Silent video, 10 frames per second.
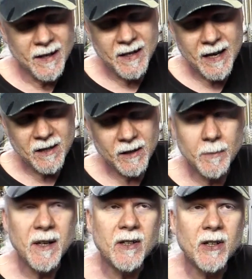It takes a
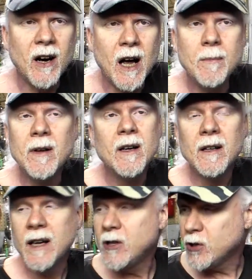little bit of time.
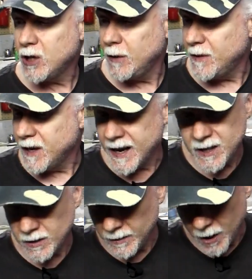Get yourself a
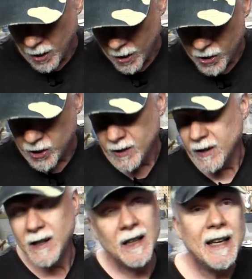nice, large,
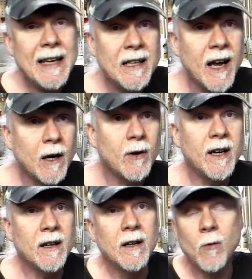clean
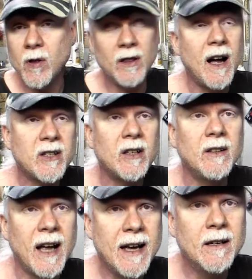area with lots of
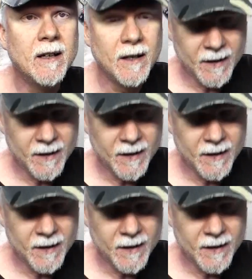light.